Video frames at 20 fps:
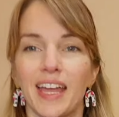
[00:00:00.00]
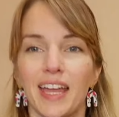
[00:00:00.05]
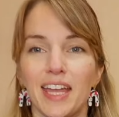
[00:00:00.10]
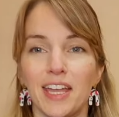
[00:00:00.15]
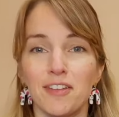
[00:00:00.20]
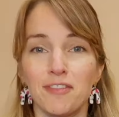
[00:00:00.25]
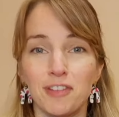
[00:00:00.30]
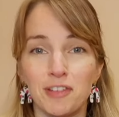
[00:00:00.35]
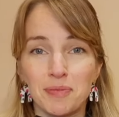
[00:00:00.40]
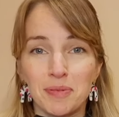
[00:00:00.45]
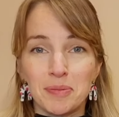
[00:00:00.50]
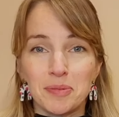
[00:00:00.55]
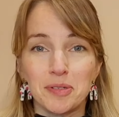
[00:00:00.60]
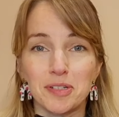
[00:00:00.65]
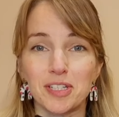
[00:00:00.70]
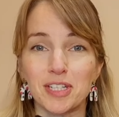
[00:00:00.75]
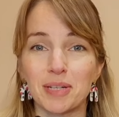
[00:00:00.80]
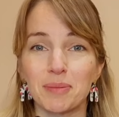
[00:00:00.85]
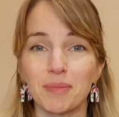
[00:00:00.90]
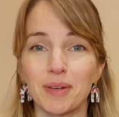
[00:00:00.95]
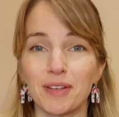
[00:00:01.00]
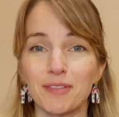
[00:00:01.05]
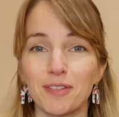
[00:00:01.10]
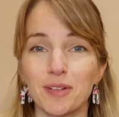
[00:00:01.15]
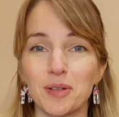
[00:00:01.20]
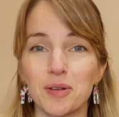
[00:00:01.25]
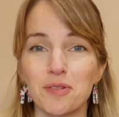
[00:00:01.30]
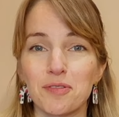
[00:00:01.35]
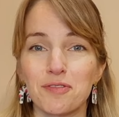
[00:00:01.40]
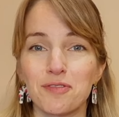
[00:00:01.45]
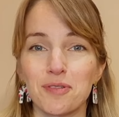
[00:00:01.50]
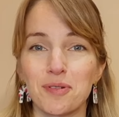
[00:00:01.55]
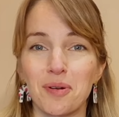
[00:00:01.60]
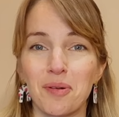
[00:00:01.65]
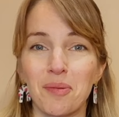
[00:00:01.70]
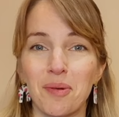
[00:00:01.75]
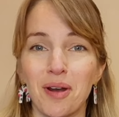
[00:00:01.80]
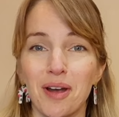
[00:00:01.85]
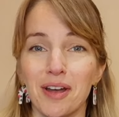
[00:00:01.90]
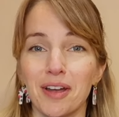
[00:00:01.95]
If you've been watching my vlog for a
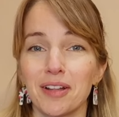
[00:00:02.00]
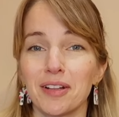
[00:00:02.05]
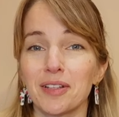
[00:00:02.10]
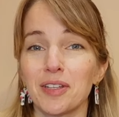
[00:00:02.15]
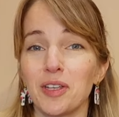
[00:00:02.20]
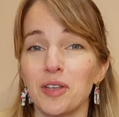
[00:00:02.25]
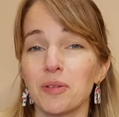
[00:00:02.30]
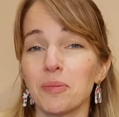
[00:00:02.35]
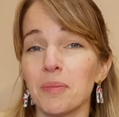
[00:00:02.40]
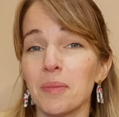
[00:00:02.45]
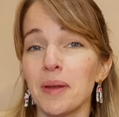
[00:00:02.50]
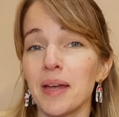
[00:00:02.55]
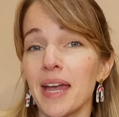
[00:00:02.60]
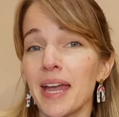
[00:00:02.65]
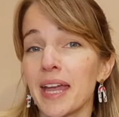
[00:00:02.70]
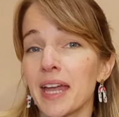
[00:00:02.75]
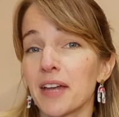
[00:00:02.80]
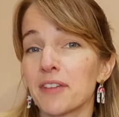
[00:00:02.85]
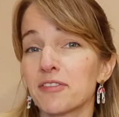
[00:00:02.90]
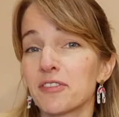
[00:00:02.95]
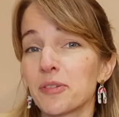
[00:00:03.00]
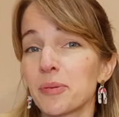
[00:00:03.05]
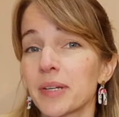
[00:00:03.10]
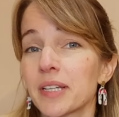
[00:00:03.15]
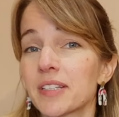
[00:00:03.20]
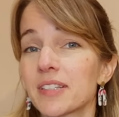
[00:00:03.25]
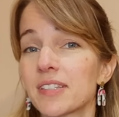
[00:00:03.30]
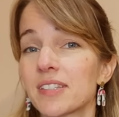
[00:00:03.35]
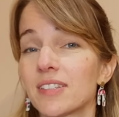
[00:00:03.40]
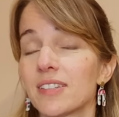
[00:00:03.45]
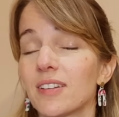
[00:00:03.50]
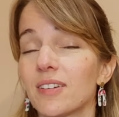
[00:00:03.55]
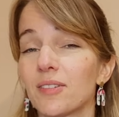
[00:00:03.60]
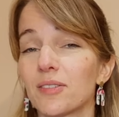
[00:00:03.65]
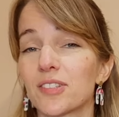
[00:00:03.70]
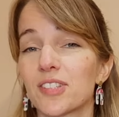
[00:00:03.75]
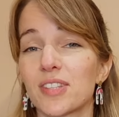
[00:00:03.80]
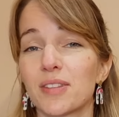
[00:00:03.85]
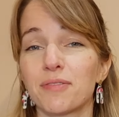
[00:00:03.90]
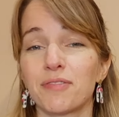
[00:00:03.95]
while, you may have twigged
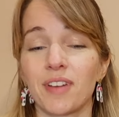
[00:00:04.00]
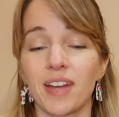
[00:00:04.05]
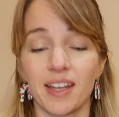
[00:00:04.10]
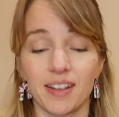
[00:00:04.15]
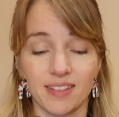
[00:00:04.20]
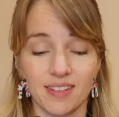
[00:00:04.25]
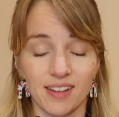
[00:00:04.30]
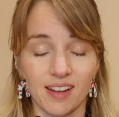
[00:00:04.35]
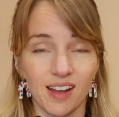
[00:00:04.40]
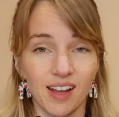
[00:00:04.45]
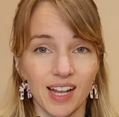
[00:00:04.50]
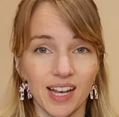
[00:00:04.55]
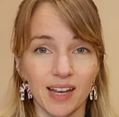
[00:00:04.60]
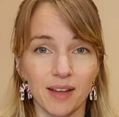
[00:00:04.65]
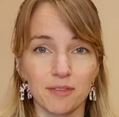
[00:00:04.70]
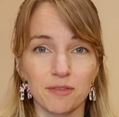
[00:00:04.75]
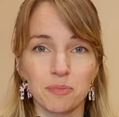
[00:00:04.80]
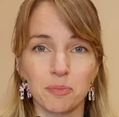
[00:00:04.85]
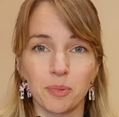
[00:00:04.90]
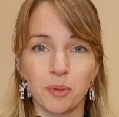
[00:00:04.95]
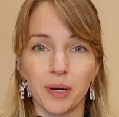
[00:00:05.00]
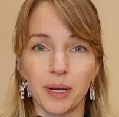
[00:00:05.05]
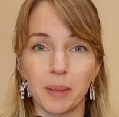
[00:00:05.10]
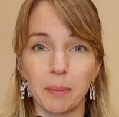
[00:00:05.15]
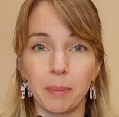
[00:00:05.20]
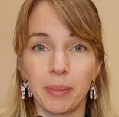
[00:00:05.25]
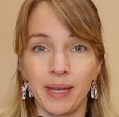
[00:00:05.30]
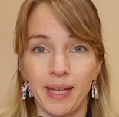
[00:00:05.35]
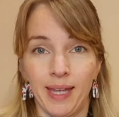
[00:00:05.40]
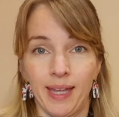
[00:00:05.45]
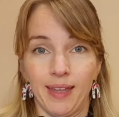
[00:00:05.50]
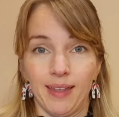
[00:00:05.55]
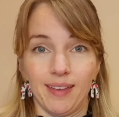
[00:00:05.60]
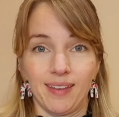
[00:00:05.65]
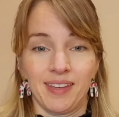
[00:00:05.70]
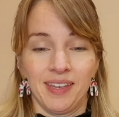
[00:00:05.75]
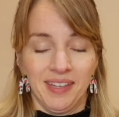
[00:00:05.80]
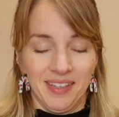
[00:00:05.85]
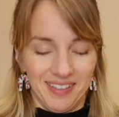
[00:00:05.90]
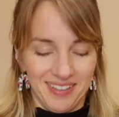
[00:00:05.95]
onto the fact that I love bright
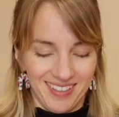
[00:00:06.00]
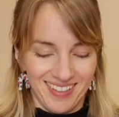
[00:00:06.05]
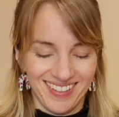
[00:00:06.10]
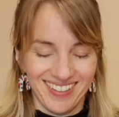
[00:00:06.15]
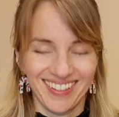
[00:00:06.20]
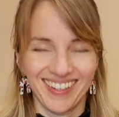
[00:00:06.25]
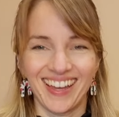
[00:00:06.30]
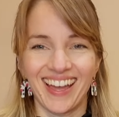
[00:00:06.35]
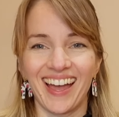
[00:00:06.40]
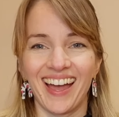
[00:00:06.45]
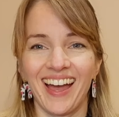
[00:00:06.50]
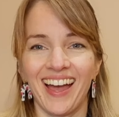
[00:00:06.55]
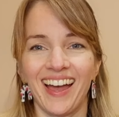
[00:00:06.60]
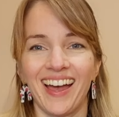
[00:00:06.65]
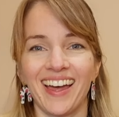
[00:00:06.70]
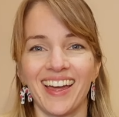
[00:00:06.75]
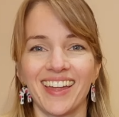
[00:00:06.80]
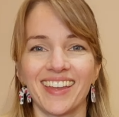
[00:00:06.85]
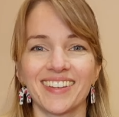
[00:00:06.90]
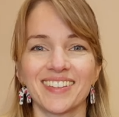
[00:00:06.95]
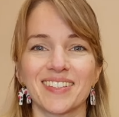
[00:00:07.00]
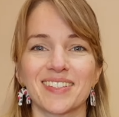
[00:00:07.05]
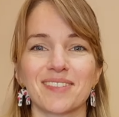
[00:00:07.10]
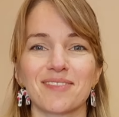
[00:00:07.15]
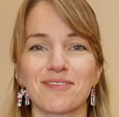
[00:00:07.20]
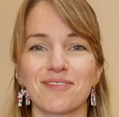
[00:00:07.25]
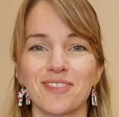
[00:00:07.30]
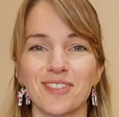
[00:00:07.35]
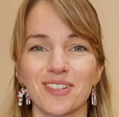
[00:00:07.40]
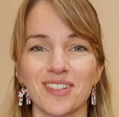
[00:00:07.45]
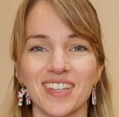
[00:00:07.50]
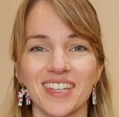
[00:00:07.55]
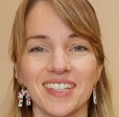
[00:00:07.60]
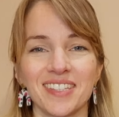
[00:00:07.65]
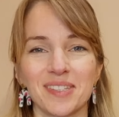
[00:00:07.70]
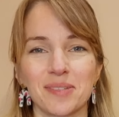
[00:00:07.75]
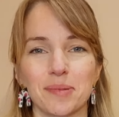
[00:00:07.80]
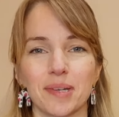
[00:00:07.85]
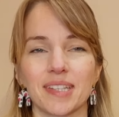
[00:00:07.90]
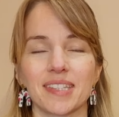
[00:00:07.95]
pink. And for
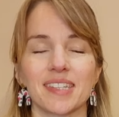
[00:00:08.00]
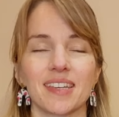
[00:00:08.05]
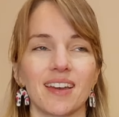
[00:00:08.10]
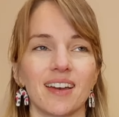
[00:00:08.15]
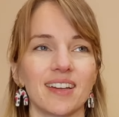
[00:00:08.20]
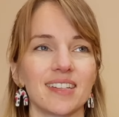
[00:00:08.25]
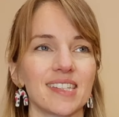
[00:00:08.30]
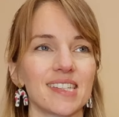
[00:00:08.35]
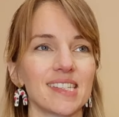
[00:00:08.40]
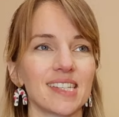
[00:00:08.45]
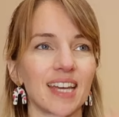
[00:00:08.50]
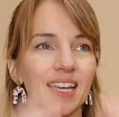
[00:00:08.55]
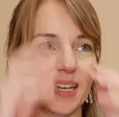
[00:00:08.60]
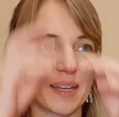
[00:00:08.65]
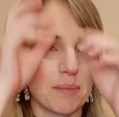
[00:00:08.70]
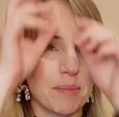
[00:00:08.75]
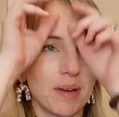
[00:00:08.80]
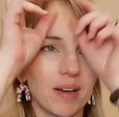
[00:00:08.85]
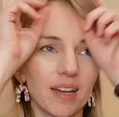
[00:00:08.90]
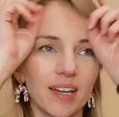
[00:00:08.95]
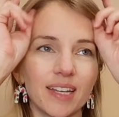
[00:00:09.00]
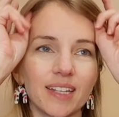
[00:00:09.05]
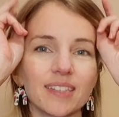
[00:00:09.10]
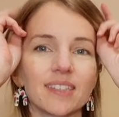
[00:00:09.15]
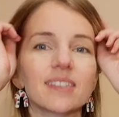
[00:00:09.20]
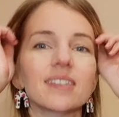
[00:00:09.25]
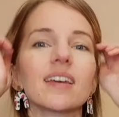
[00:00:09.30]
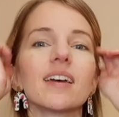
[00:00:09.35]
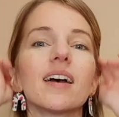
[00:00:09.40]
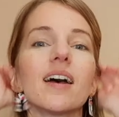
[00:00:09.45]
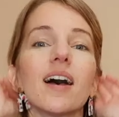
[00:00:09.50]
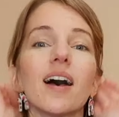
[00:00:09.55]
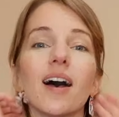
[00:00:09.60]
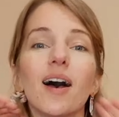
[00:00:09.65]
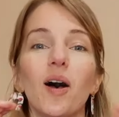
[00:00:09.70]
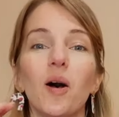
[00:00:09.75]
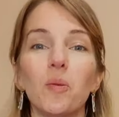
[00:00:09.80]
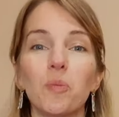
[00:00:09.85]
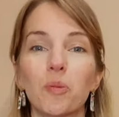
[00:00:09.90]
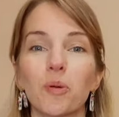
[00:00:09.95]
this sweater, I just had in mind
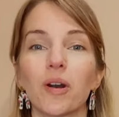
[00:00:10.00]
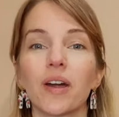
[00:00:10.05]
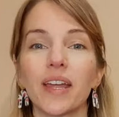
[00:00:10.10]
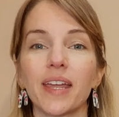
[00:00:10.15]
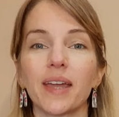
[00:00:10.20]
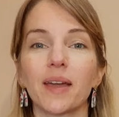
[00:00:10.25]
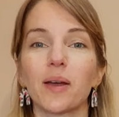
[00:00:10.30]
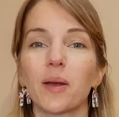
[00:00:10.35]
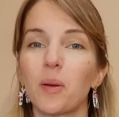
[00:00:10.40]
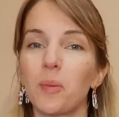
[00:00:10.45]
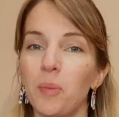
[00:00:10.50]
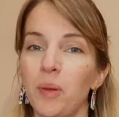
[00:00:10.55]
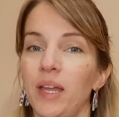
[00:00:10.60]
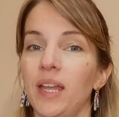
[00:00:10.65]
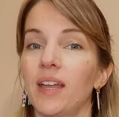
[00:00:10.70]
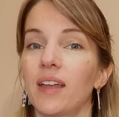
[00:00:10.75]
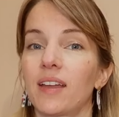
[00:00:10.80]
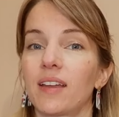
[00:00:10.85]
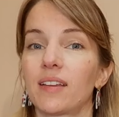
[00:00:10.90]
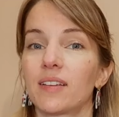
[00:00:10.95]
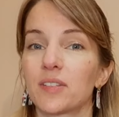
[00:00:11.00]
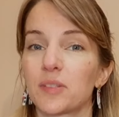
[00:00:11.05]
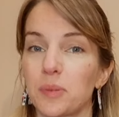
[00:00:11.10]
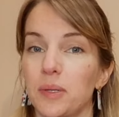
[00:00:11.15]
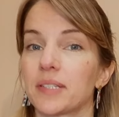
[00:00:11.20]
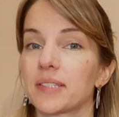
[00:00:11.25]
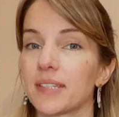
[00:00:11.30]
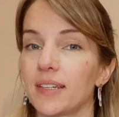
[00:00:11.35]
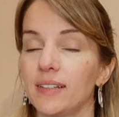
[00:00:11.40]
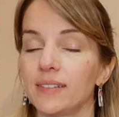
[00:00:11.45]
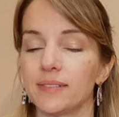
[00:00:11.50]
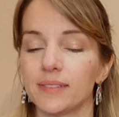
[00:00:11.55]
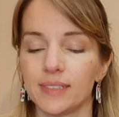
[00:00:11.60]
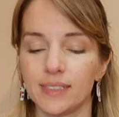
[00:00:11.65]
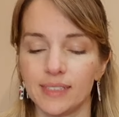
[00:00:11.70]
a bright pink sweater.